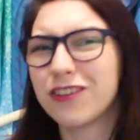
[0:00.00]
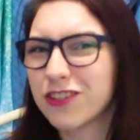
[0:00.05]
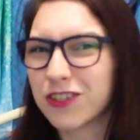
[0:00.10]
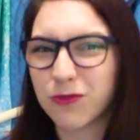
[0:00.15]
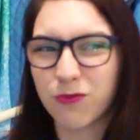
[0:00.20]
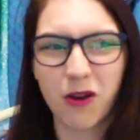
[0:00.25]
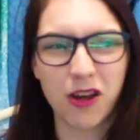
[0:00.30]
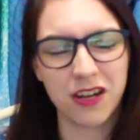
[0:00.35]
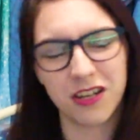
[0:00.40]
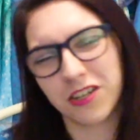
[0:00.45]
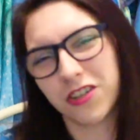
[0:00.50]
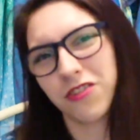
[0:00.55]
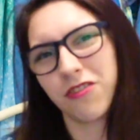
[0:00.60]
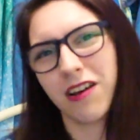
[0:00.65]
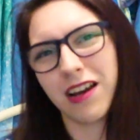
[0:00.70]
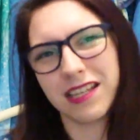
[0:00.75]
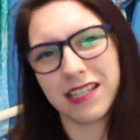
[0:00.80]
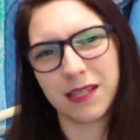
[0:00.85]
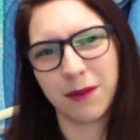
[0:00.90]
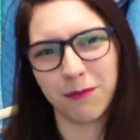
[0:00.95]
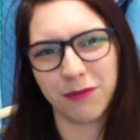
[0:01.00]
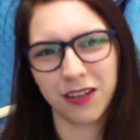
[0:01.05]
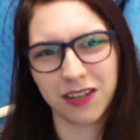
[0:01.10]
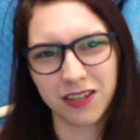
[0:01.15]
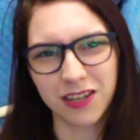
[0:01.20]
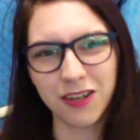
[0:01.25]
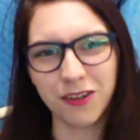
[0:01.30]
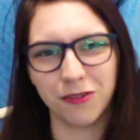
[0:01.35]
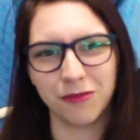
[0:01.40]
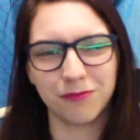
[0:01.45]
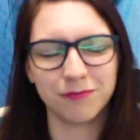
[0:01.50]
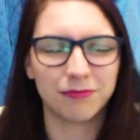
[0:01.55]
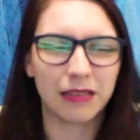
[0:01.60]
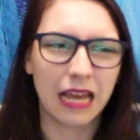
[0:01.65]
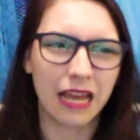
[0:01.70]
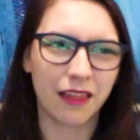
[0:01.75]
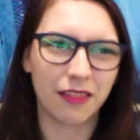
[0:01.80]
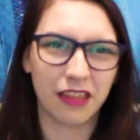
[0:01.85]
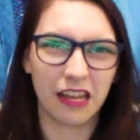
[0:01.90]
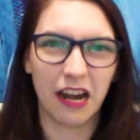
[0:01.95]
just wanted to try something new
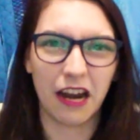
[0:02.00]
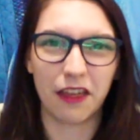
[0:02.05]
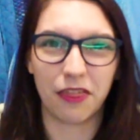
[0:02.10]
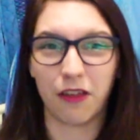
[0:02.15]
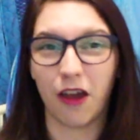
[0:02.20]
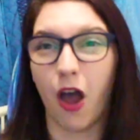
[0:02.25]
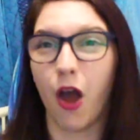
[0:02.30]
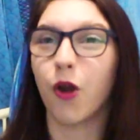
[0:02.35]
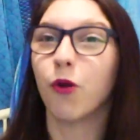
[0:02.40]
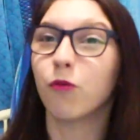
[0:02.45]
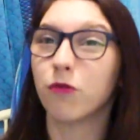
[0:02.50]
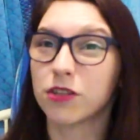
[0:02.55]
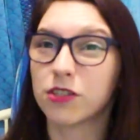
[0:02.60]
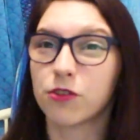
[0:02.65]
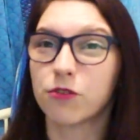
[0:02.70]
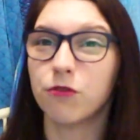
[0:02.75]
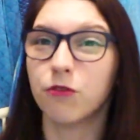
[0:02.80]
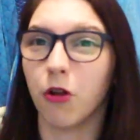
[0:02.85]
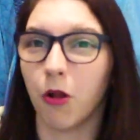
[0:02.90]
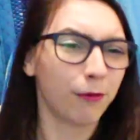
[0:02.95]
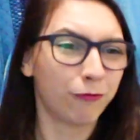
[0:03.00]
that I thought was cool.